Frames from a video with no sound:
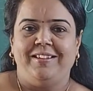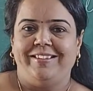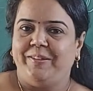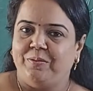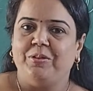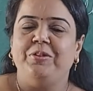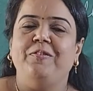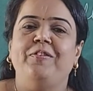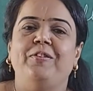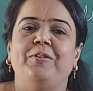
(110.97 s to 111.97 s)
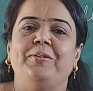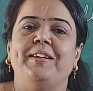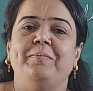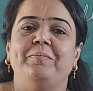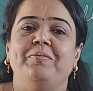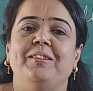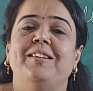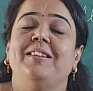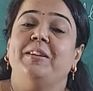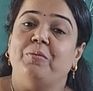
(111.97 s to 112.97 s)
They want to follow them.
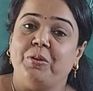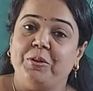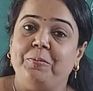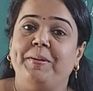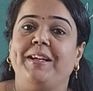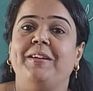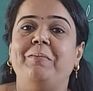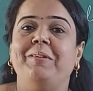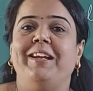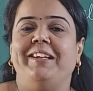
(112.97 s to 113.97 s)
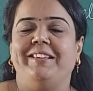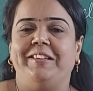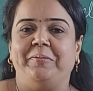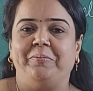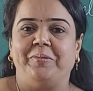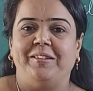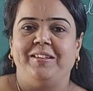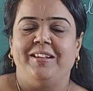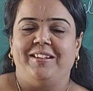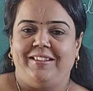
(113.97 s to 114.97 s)
They want to become like them.
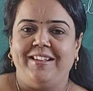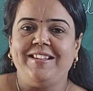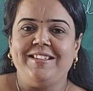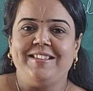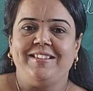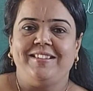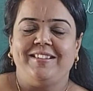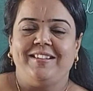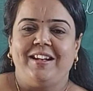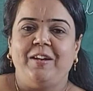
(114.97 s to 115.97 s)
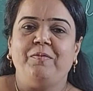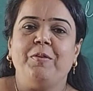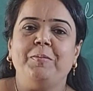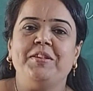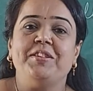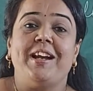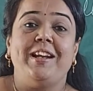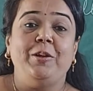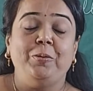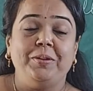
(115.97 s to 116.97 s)
Yes, and from the
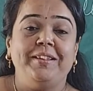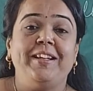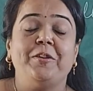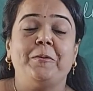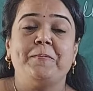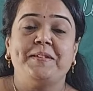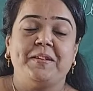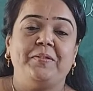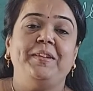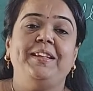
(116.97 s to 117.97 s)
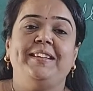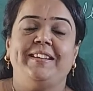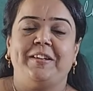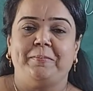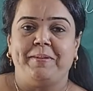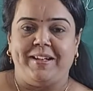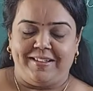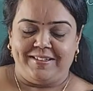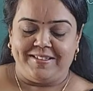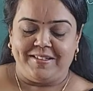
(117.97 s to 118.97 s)
childhood they are observing their
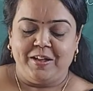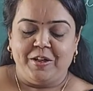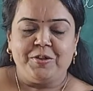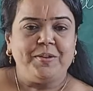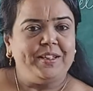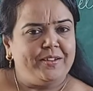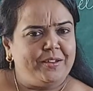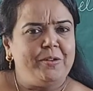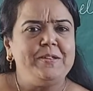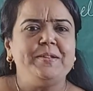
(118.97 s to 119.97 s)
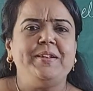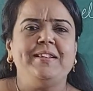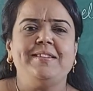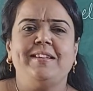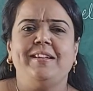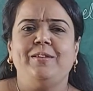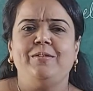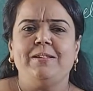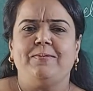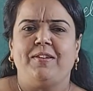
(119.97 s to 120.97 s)
parents. So here also he is saying to
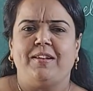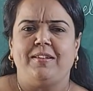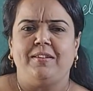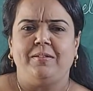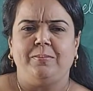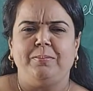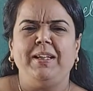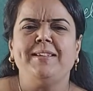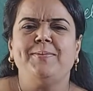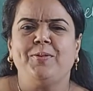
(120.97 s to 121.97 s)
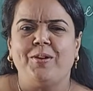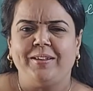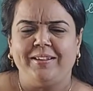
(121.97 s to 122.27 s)
his father, please walk